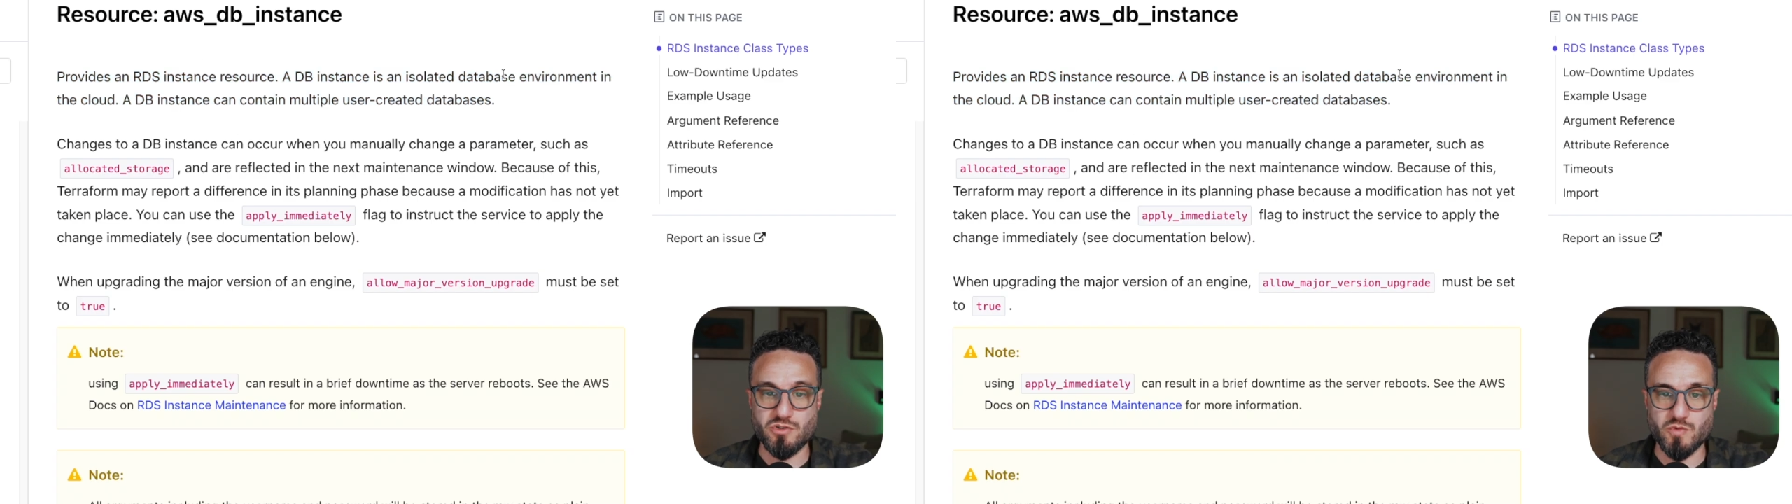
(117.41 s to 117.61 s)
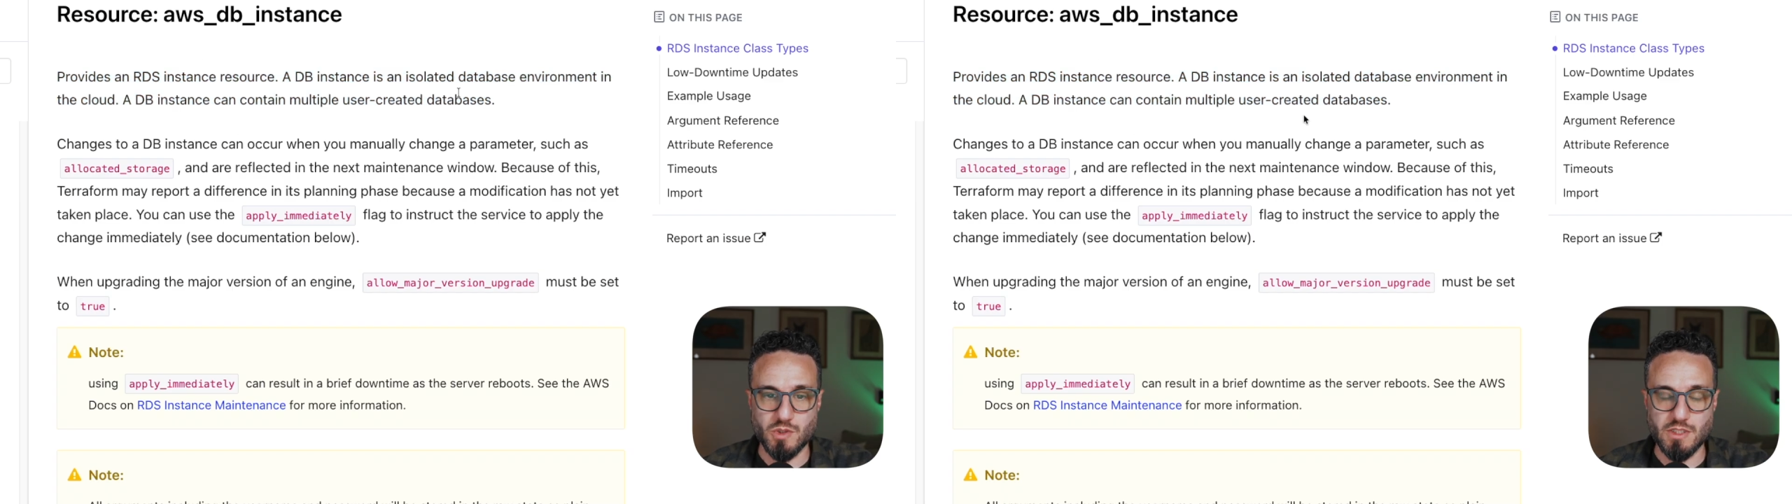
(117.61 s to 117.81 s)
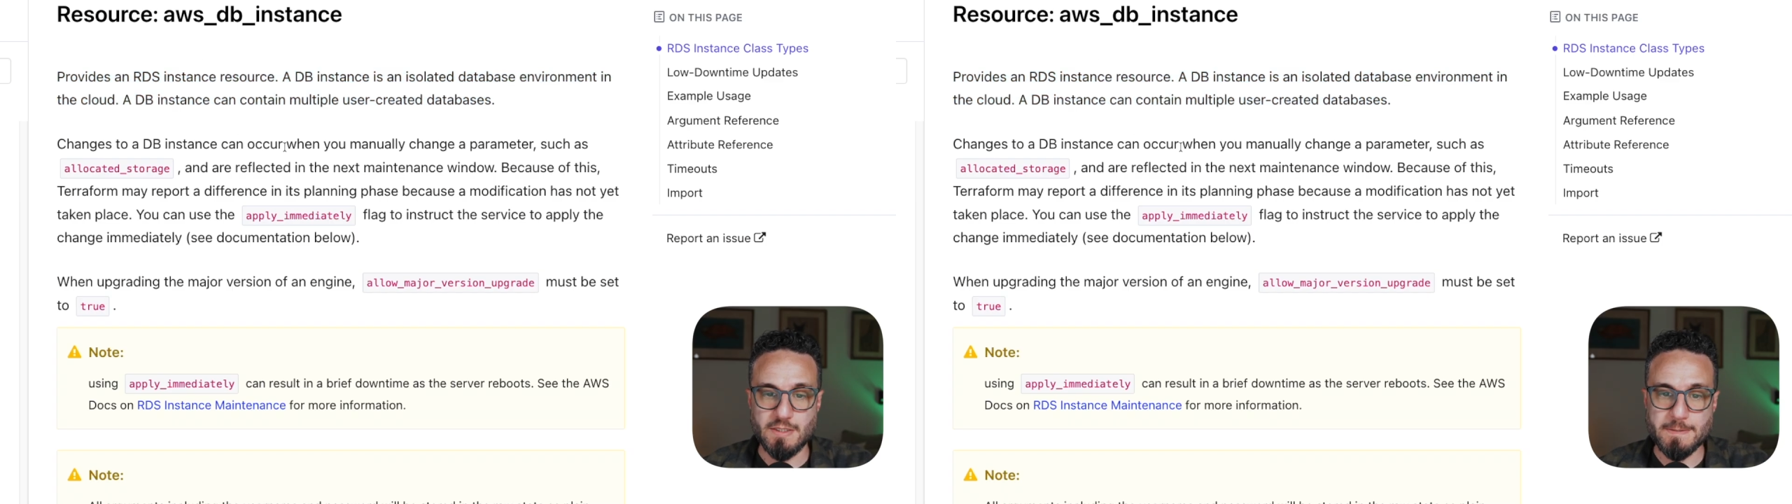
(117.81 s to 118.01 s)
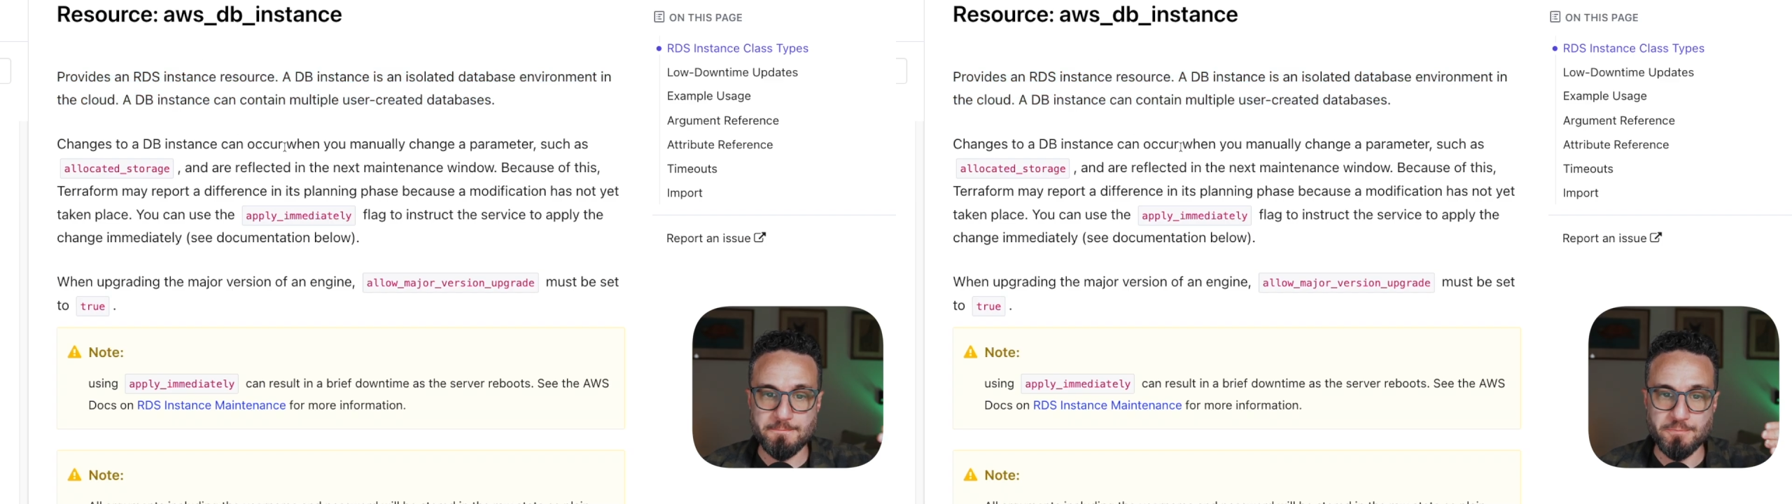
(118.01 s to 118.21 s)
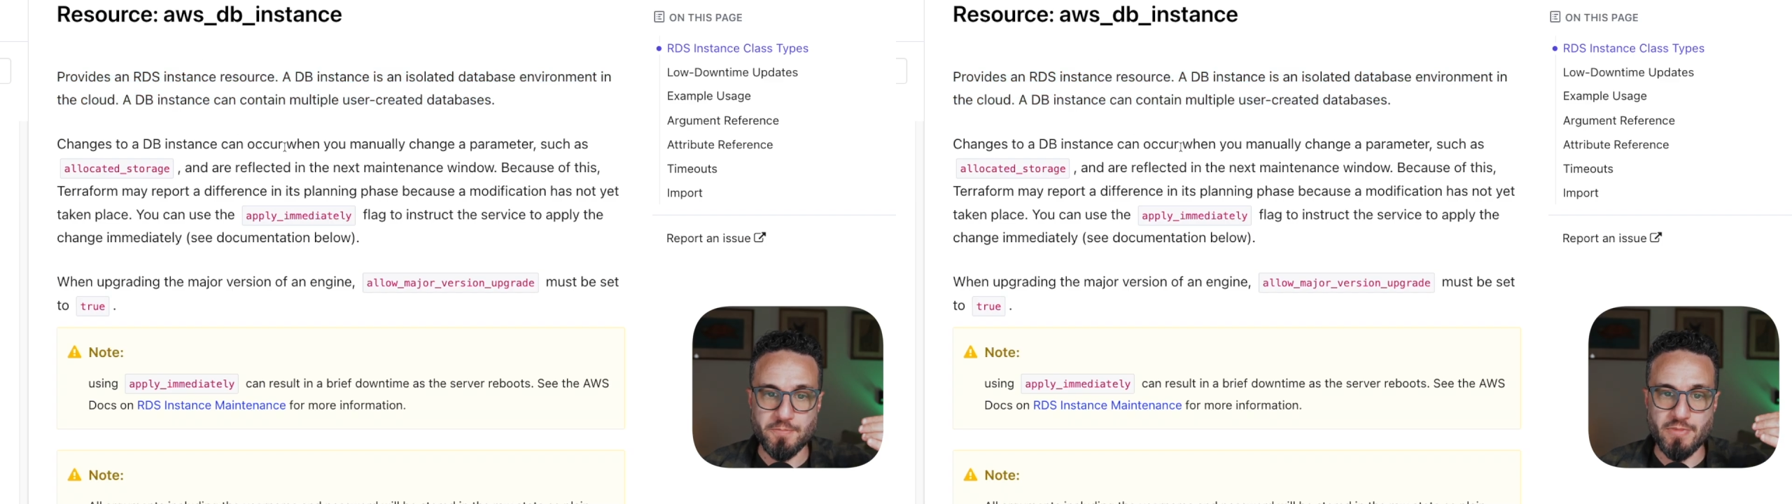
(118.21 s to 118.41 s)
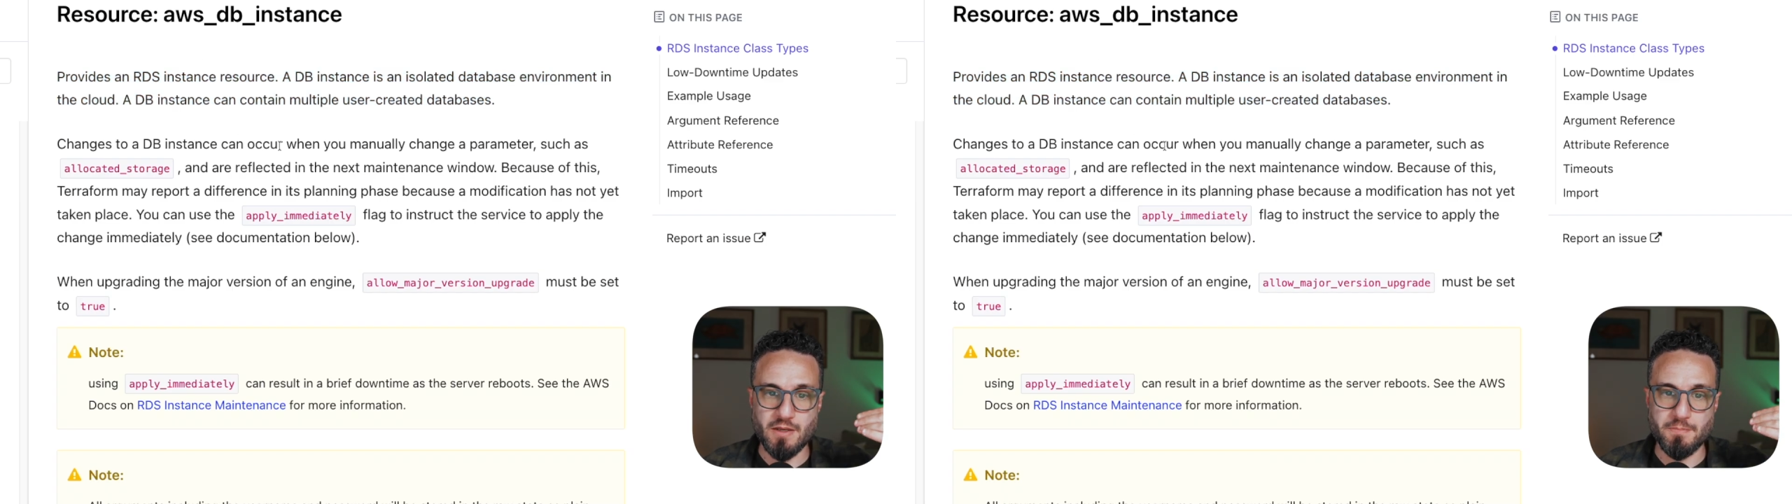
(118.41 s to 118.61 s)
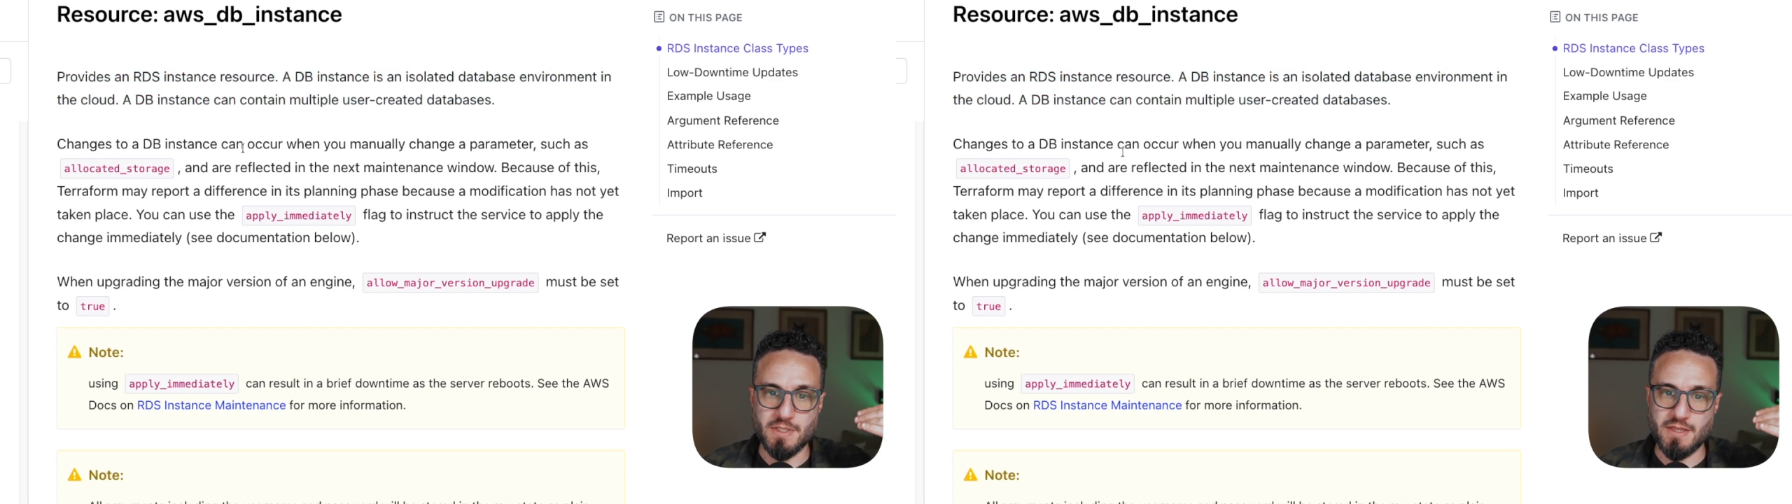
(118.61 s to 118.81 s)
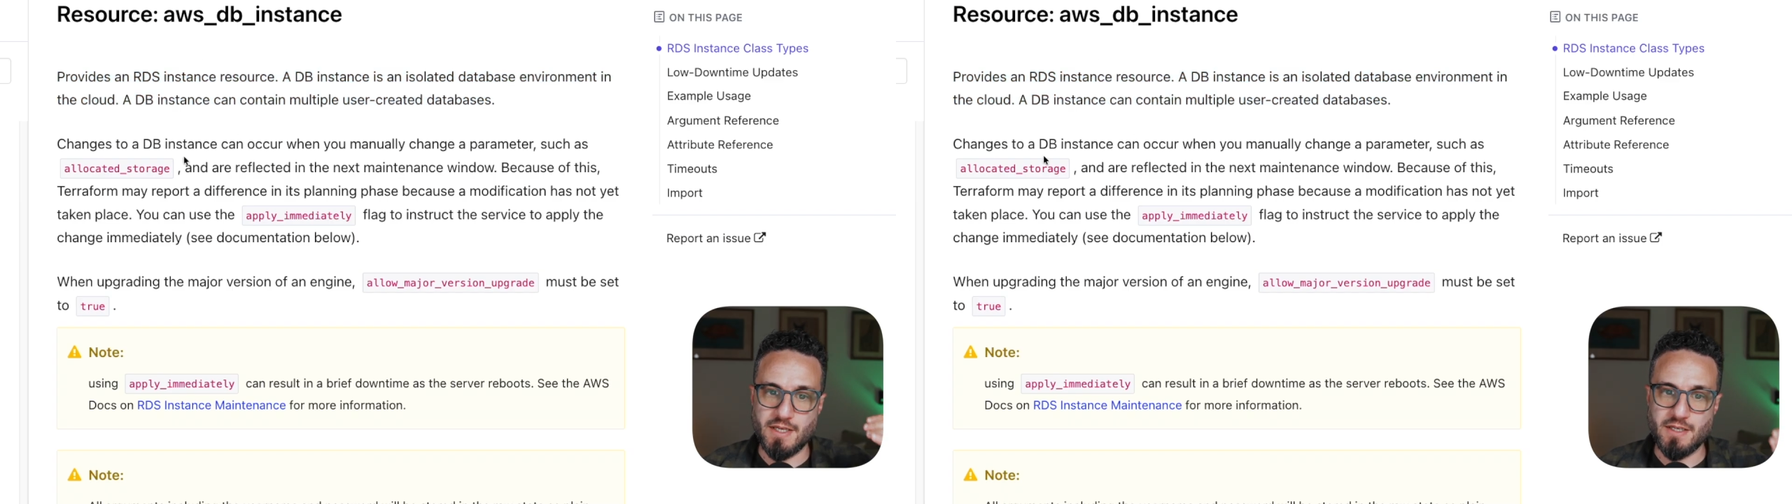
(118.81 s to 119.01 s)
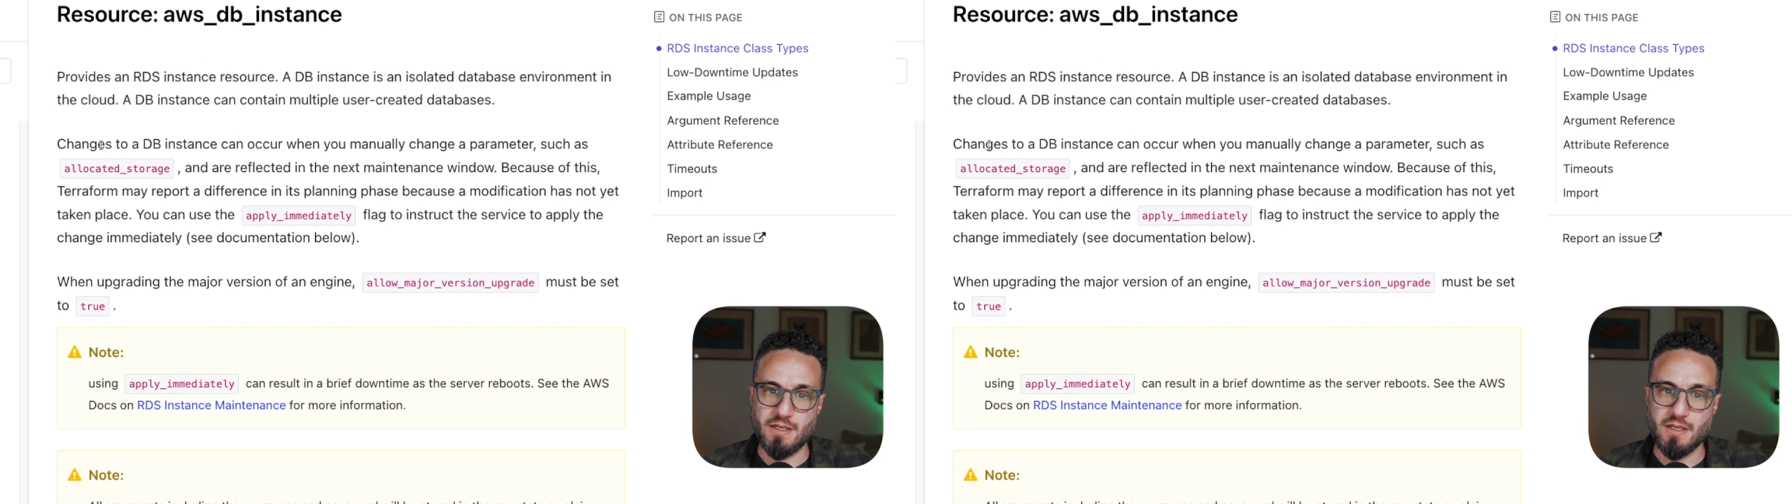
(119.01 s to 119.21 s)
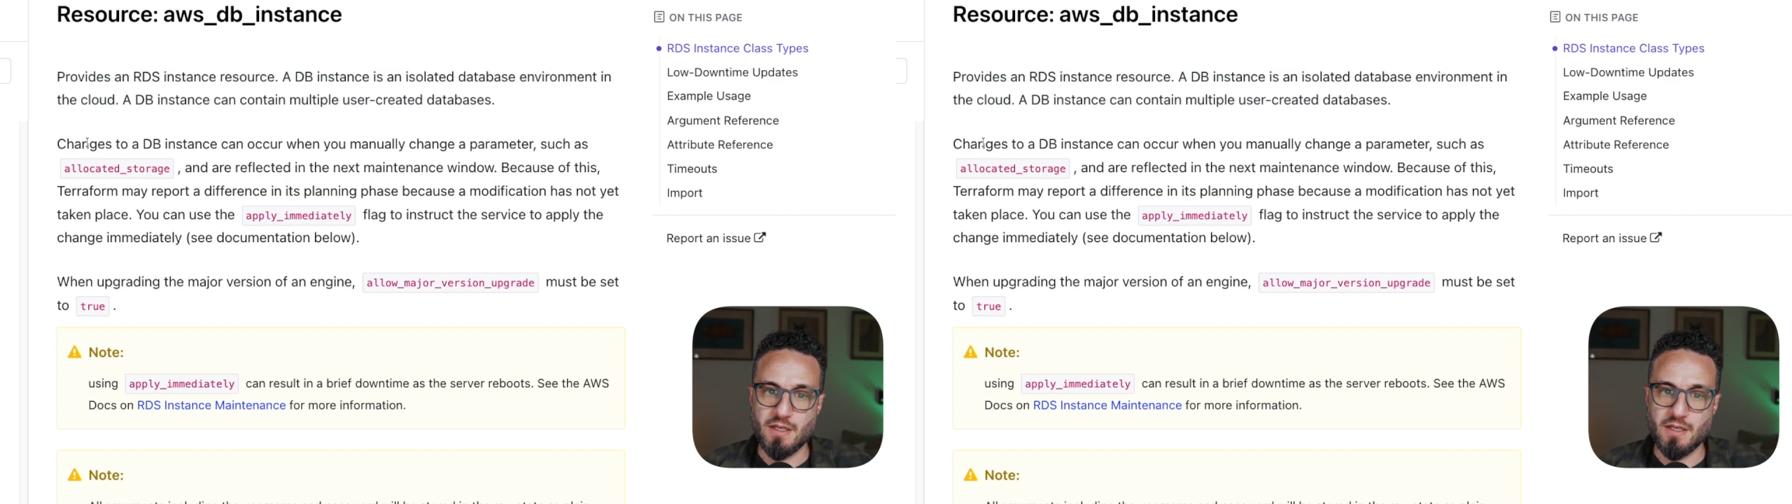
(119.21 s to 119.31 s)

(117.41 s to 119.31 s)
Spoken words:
for it. But then